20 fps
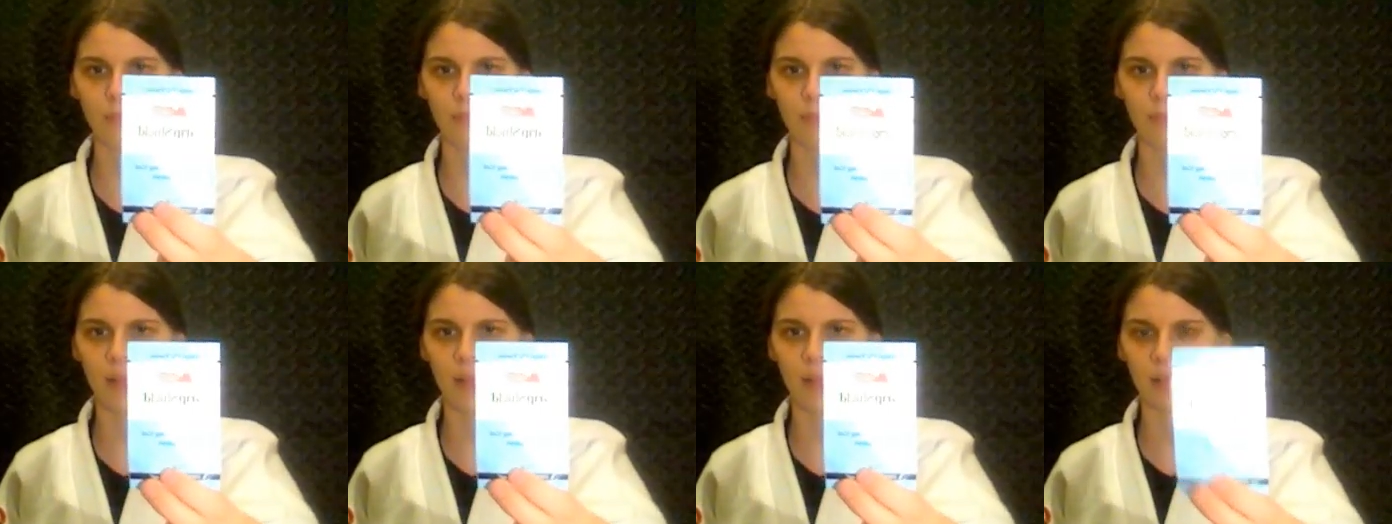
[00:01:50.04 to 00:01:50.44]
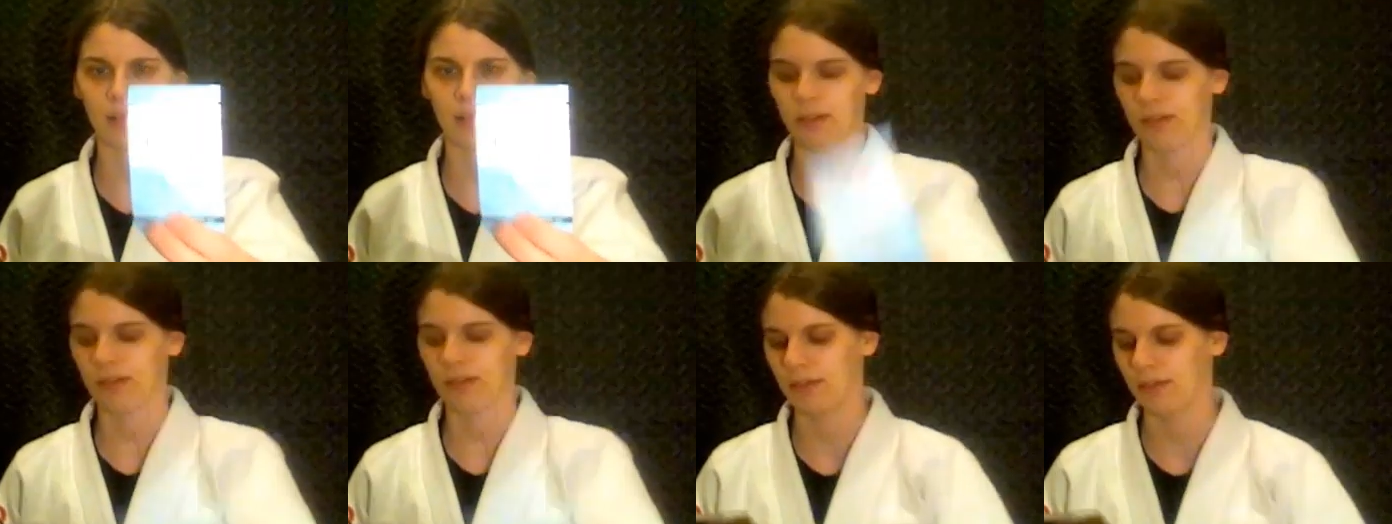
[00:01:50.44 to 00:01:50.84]

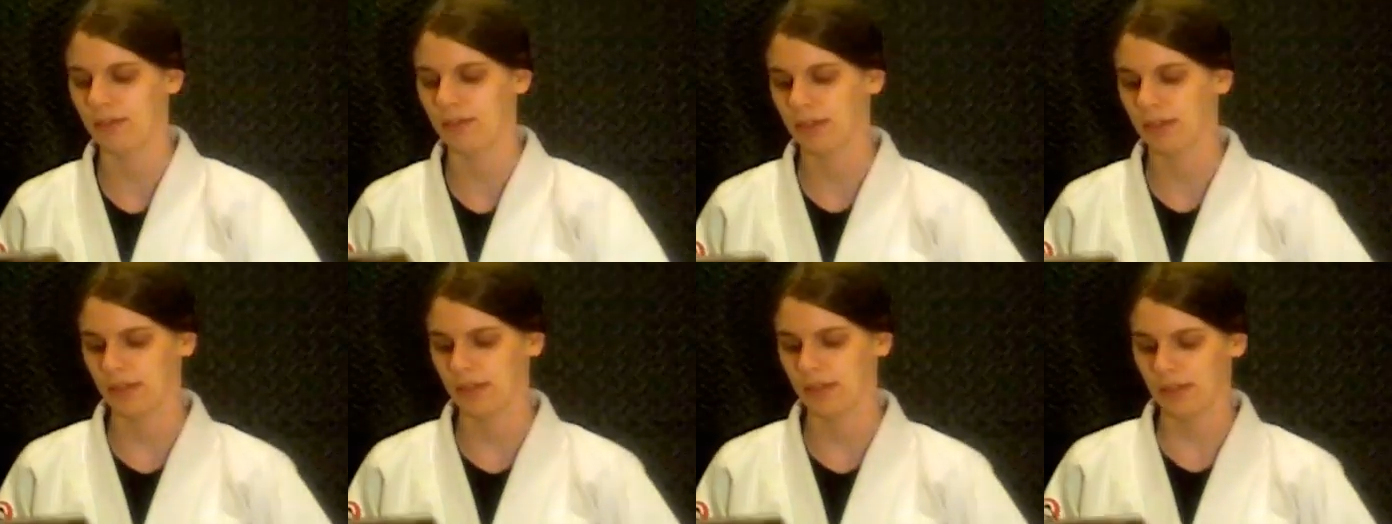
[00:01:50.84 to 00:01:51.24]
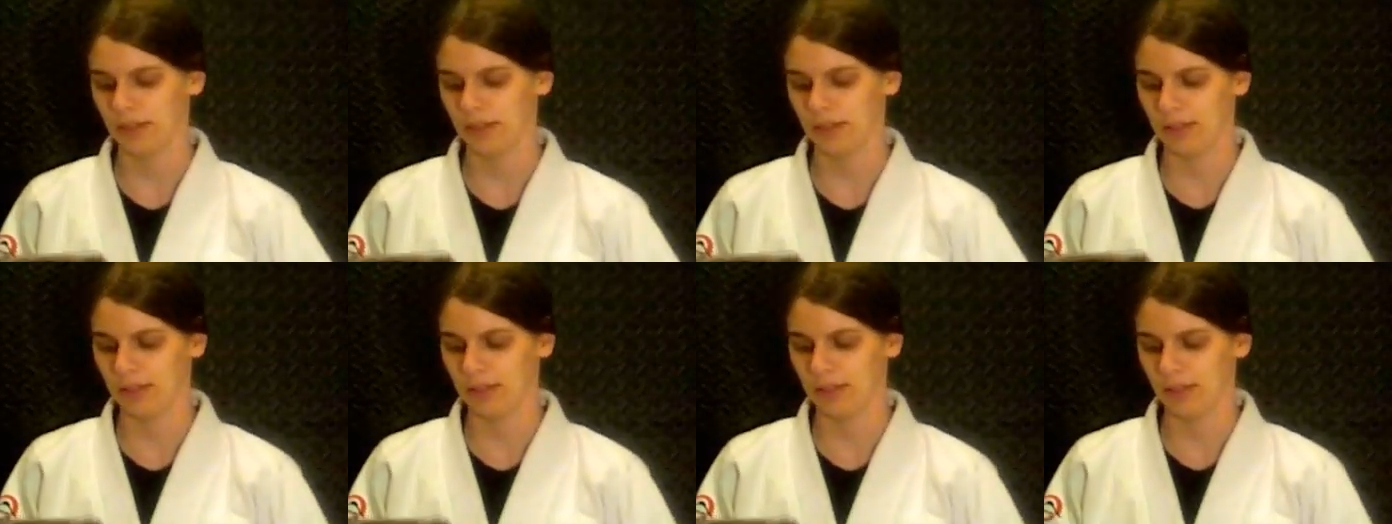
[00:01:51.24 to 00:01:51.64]
packet.
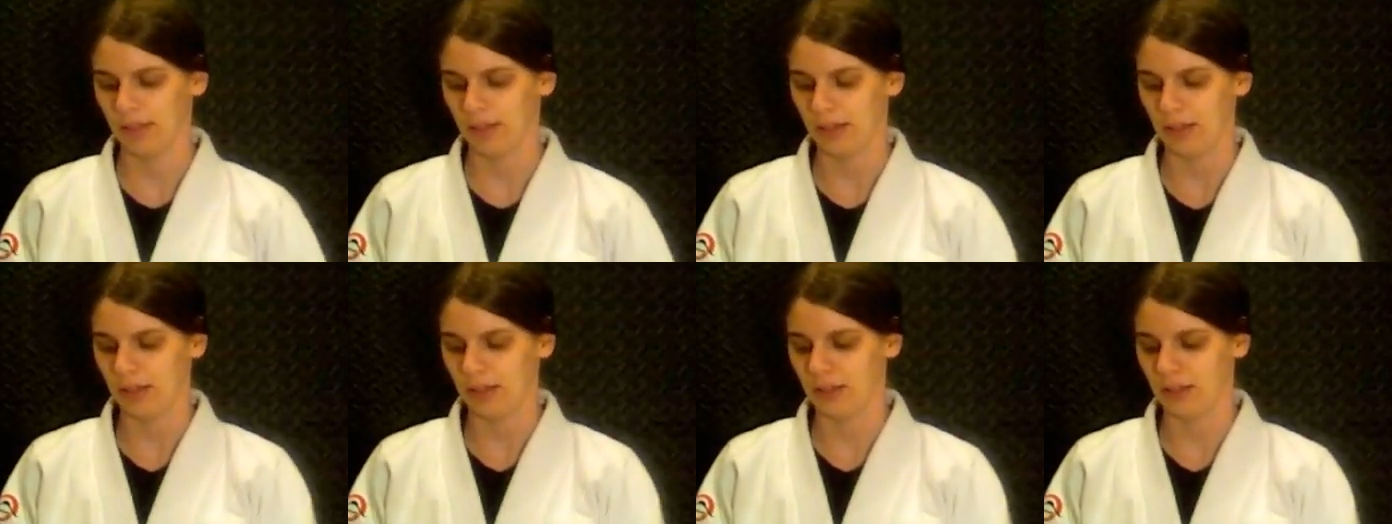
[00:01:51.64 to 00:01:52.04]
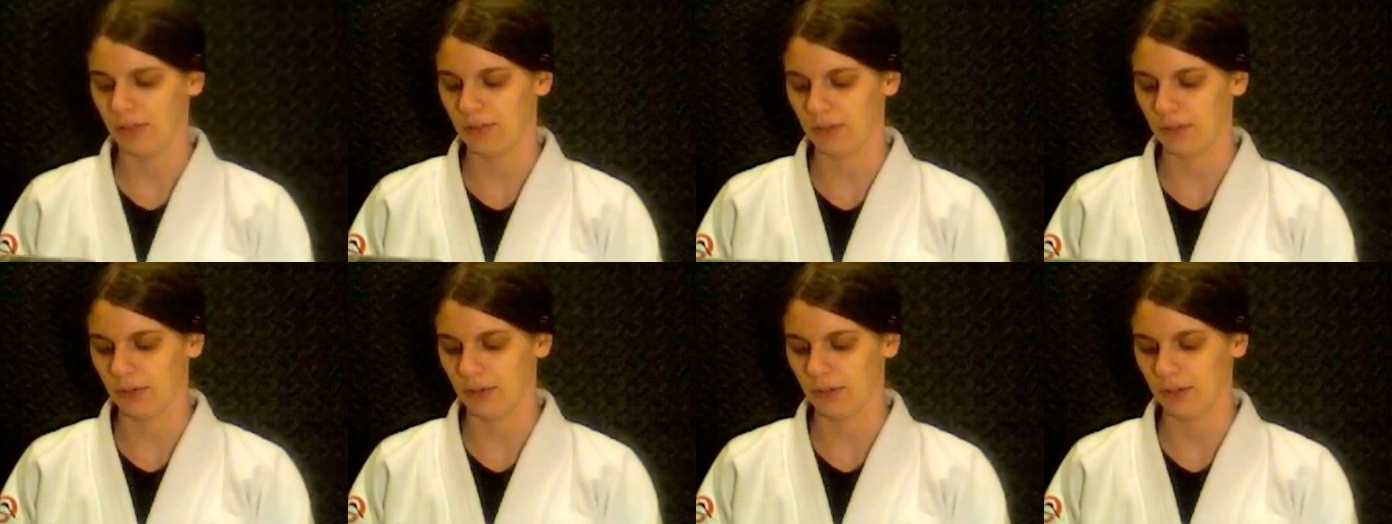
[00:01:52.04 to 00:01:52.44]
And this
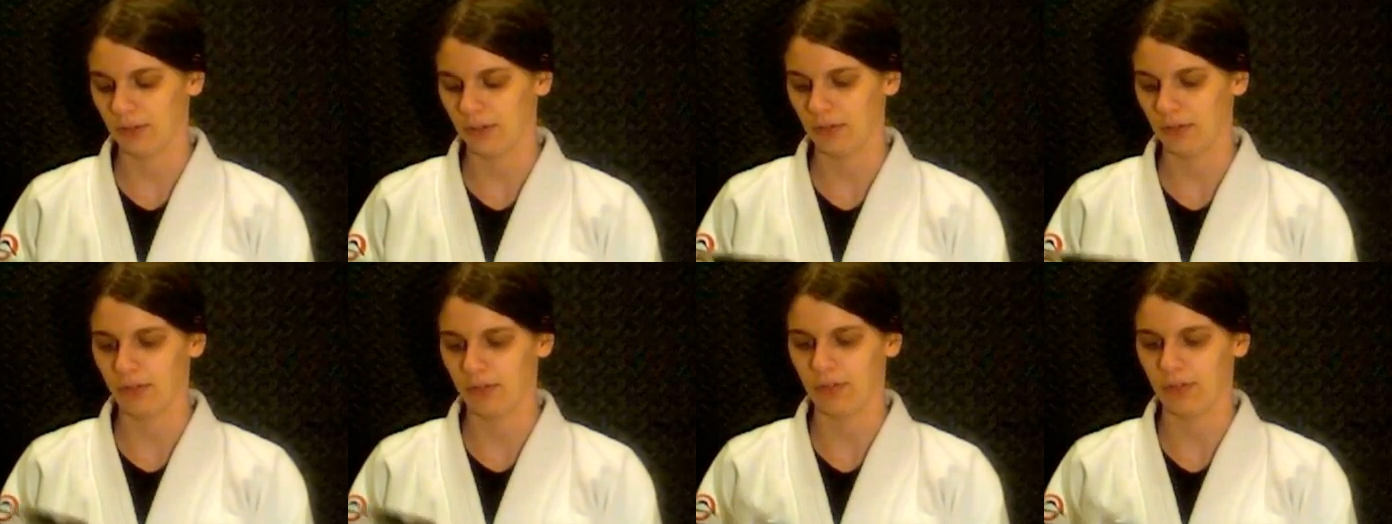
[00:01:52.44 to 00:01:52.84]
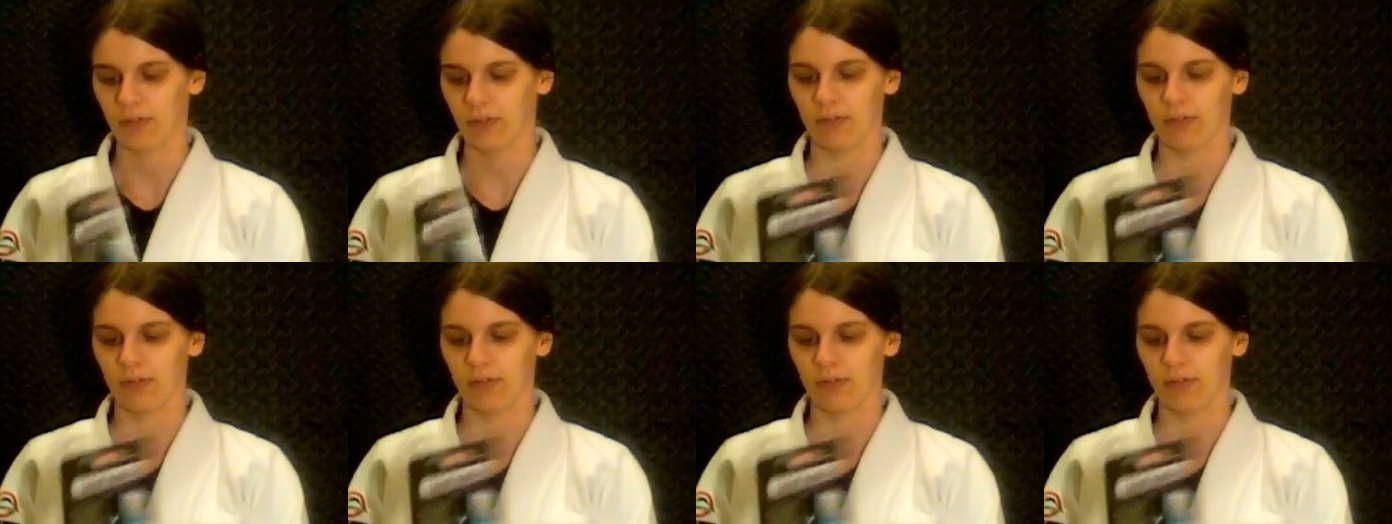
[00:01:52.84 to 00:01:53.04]
one's